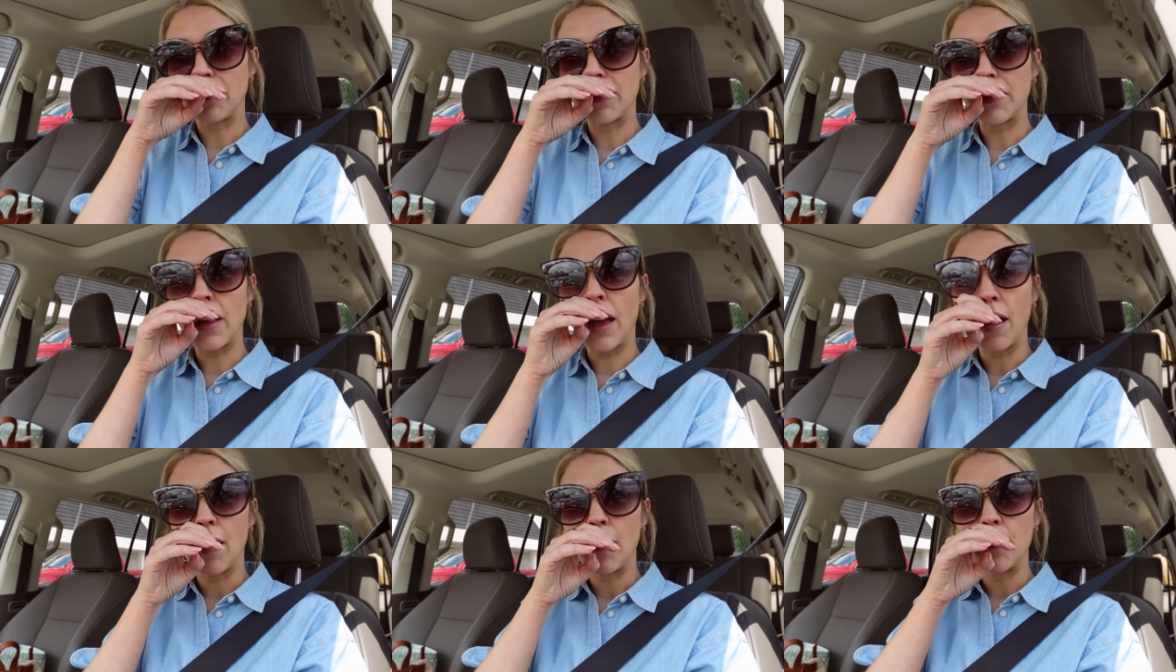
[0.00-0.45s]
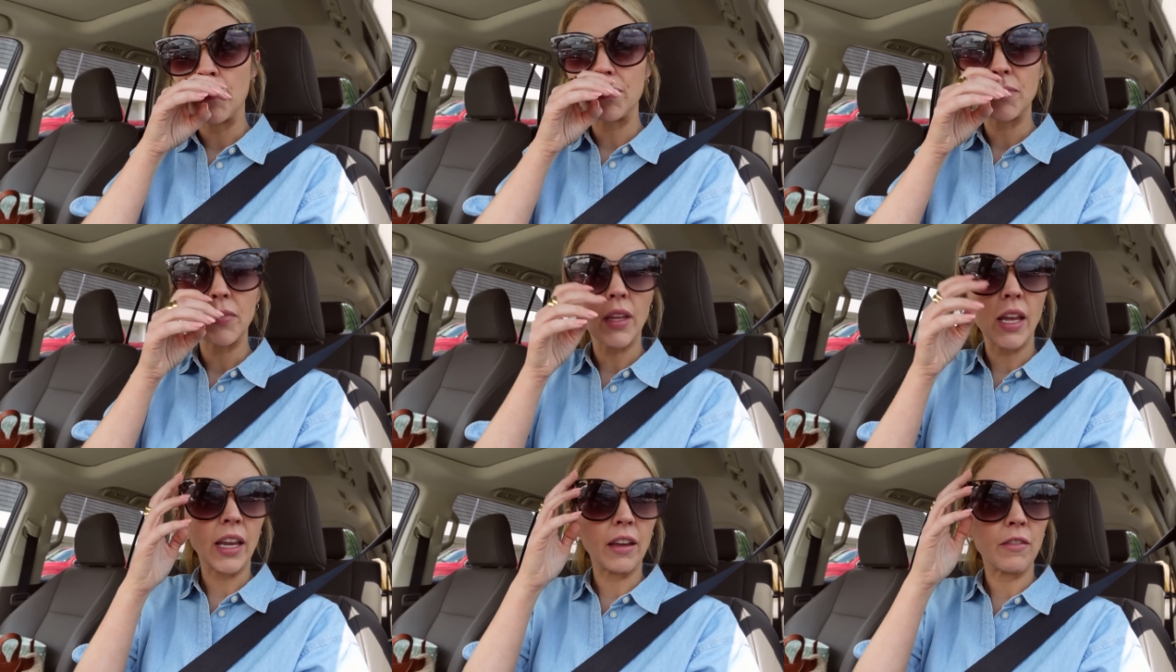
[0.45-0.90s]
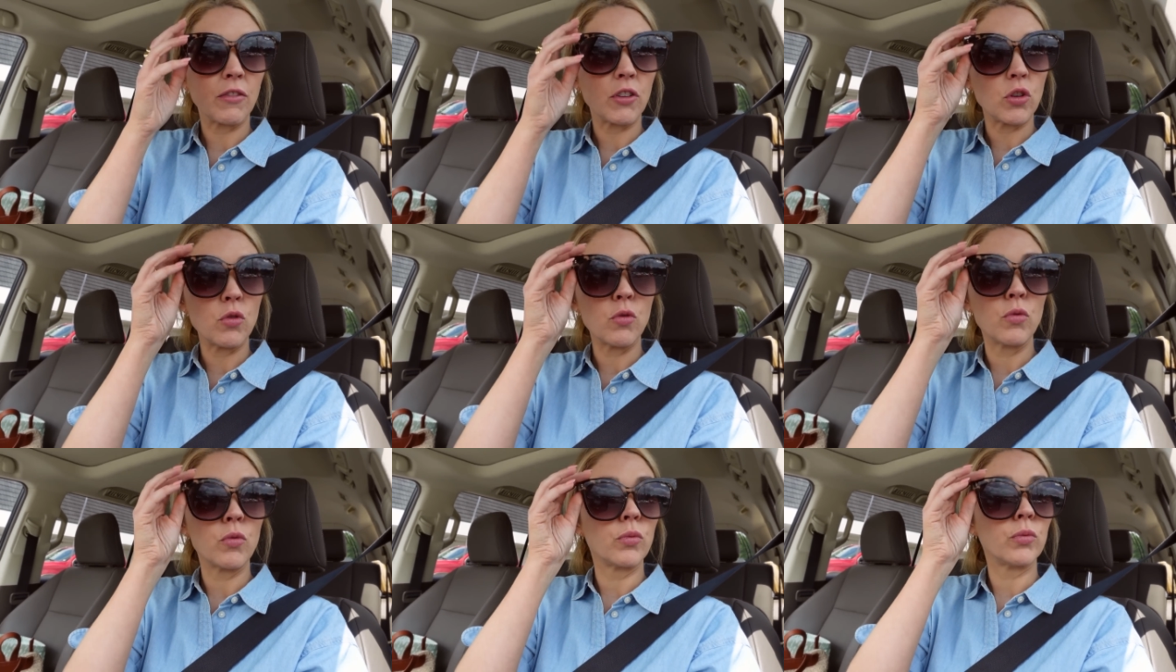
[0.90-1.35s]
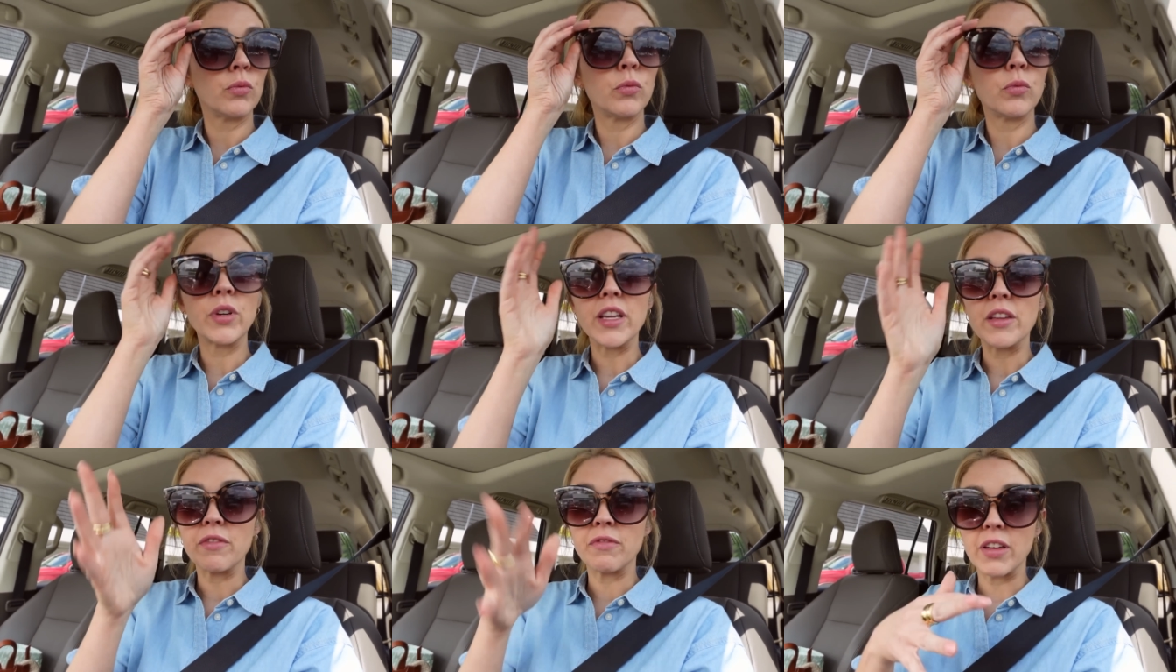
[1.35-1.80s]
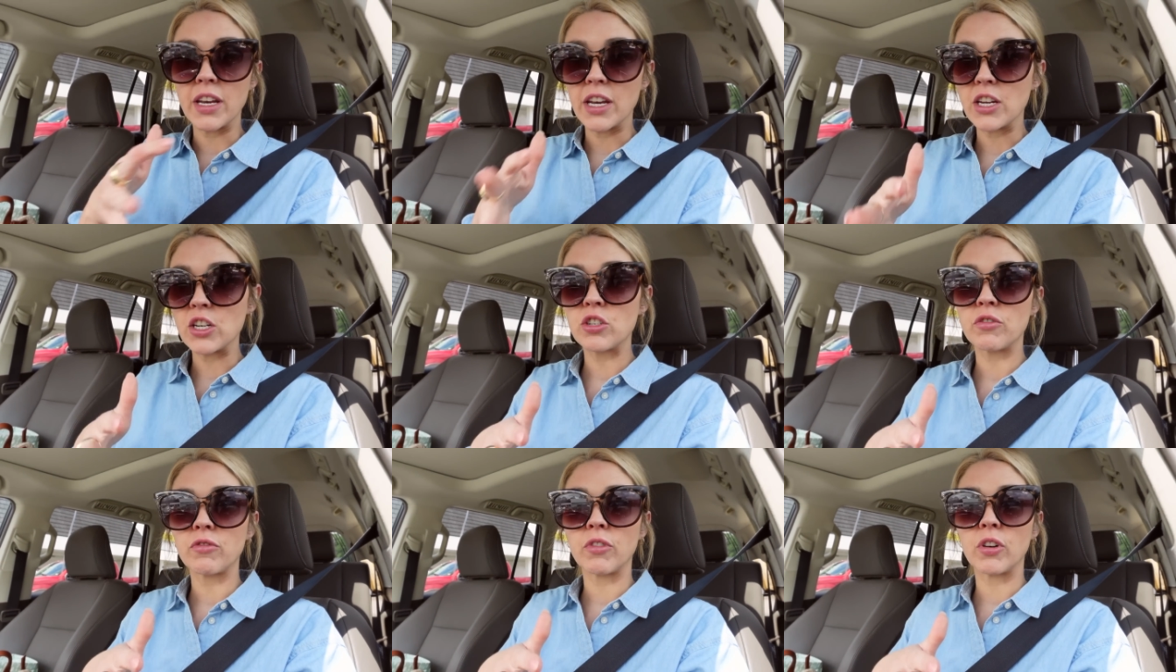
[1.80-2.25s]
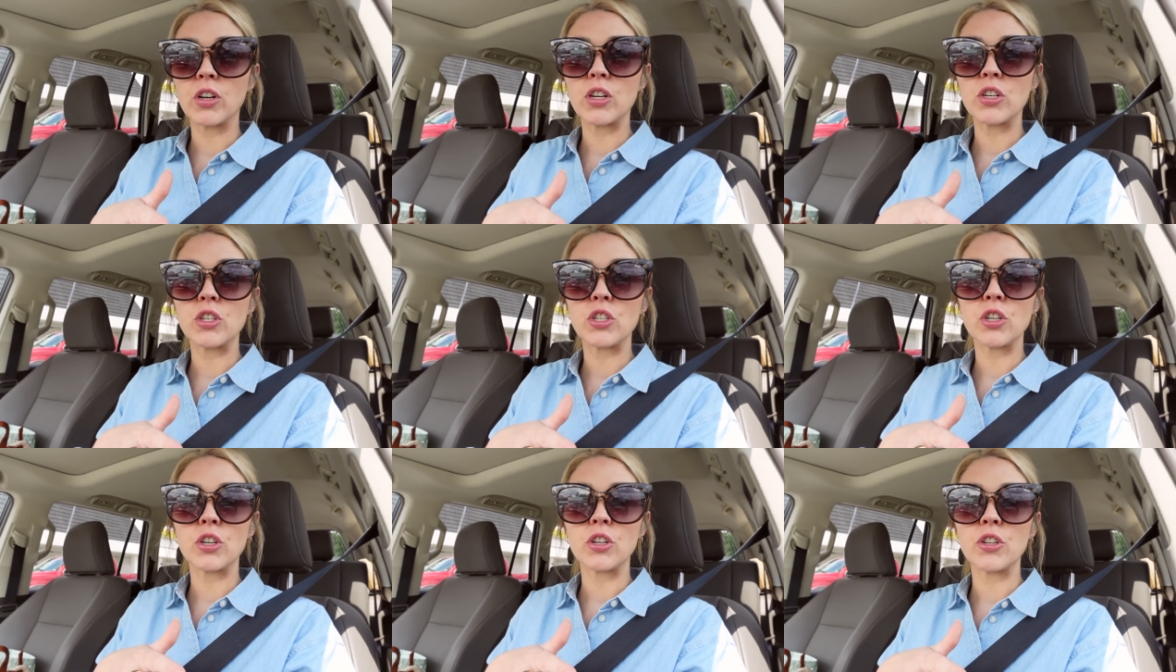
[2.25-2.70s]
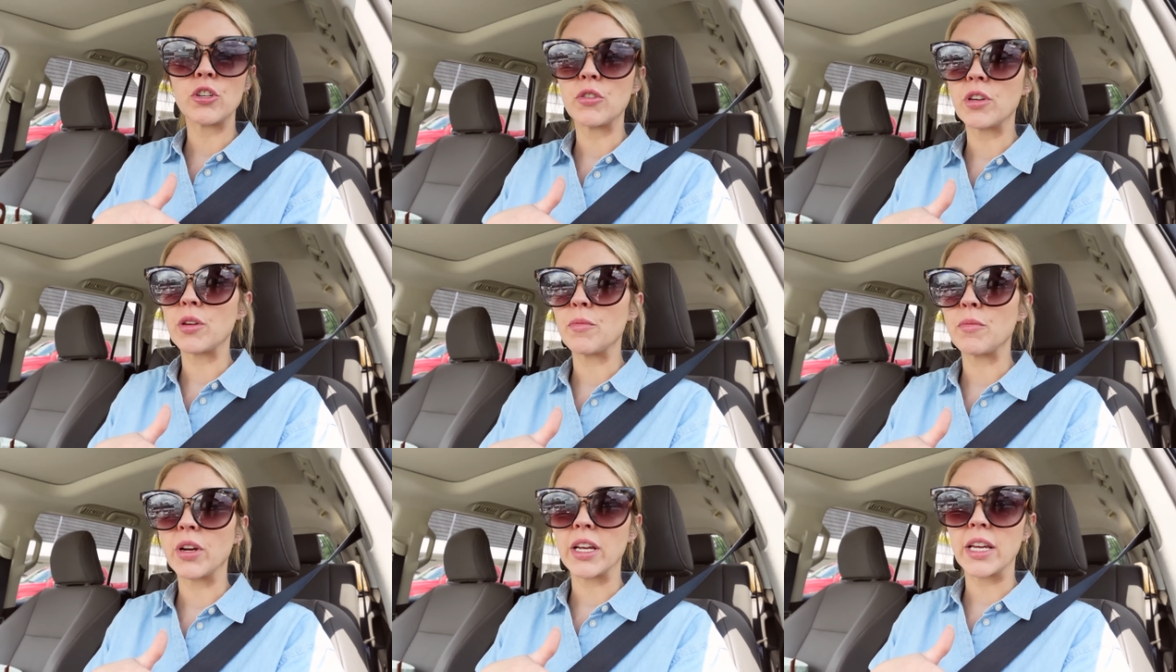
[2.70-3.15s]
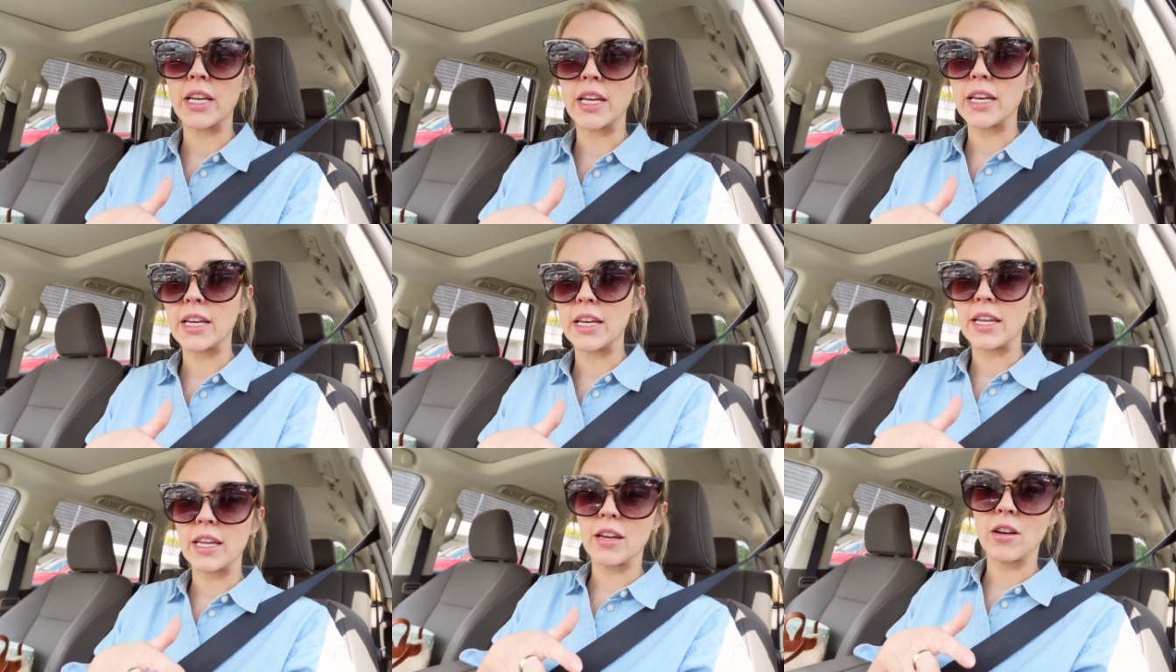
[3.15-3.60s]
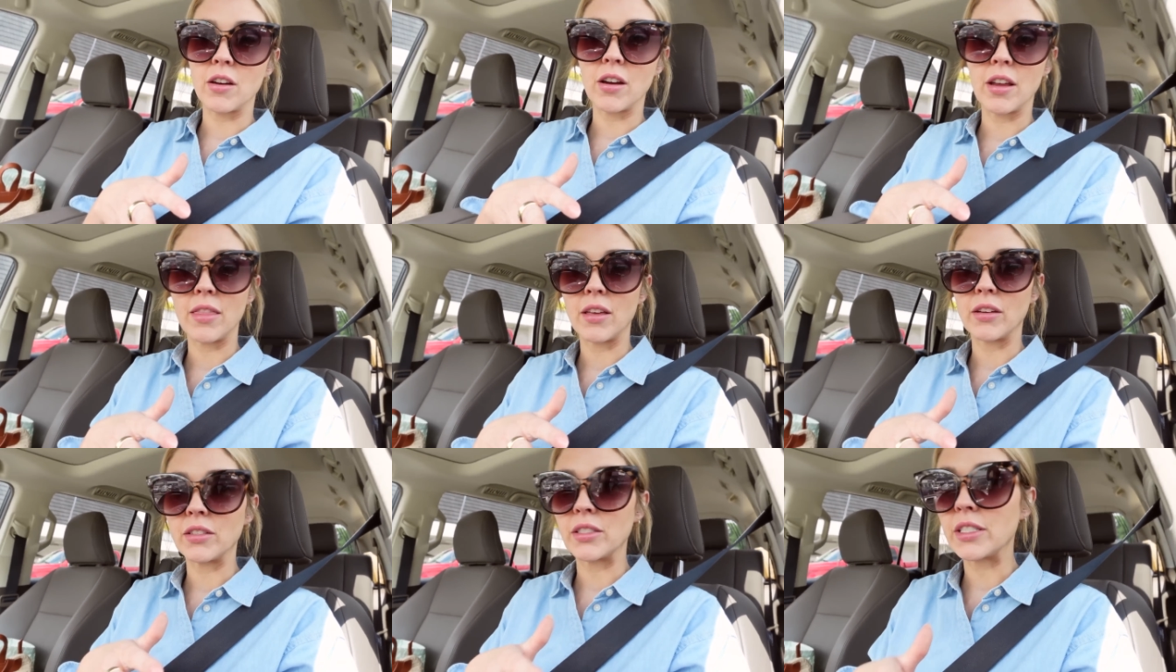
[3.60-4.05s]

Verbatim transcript: um, like, if you refinish furniture, you can bring it in here and they'll